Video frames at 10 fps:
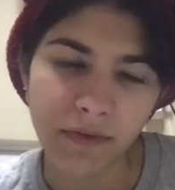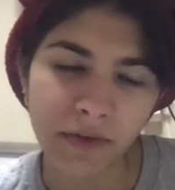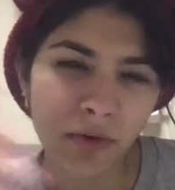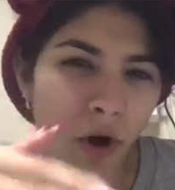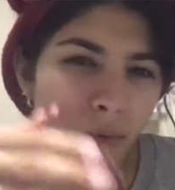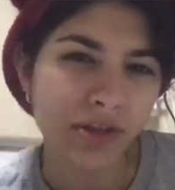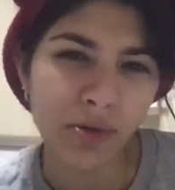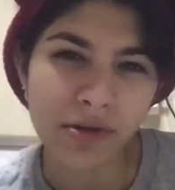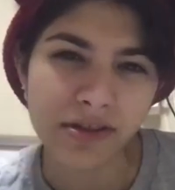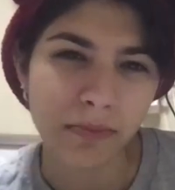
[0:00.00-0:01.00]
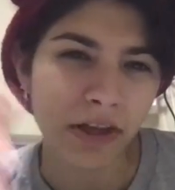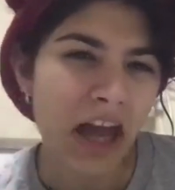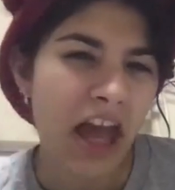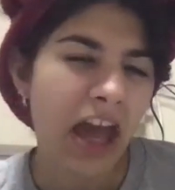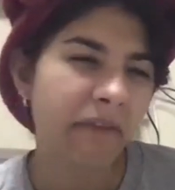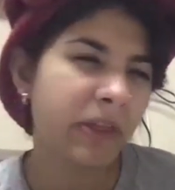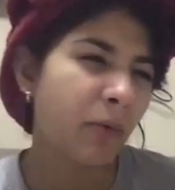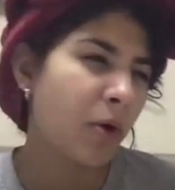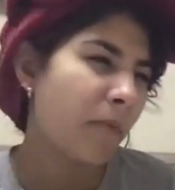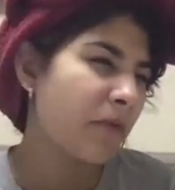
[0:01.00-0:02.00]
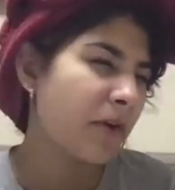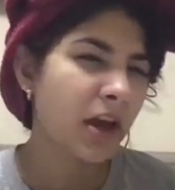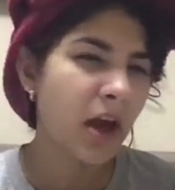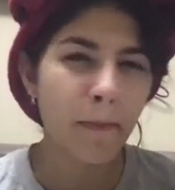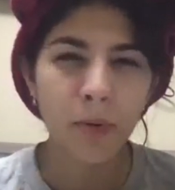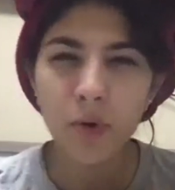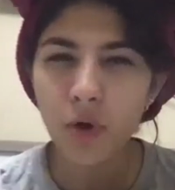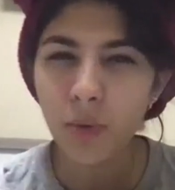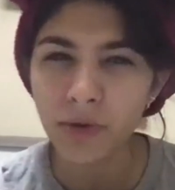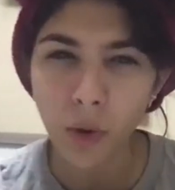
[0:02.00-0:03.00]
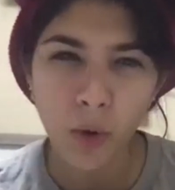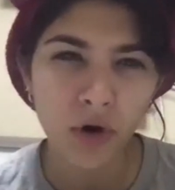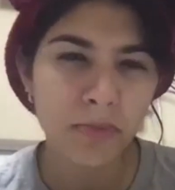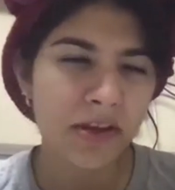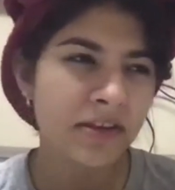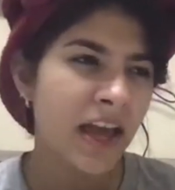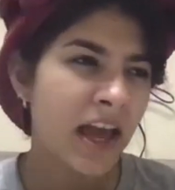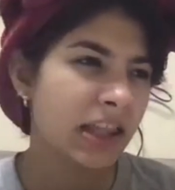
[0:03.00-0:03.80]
They're always doing something. If they weren't filling a pool with Orbeez,